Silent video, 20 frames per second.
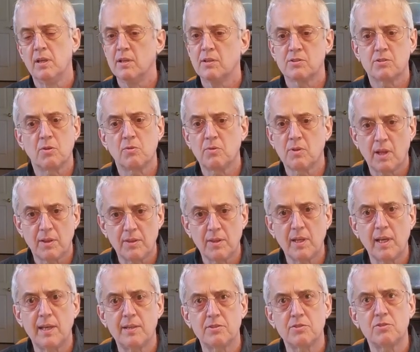So
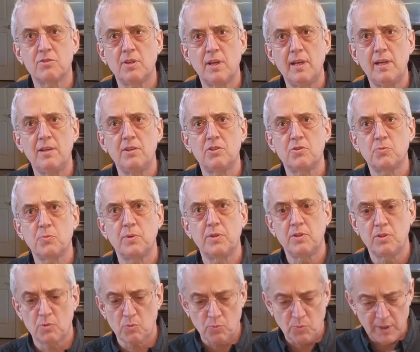nothing has changed when
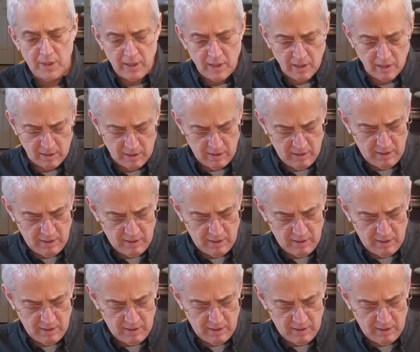you're reading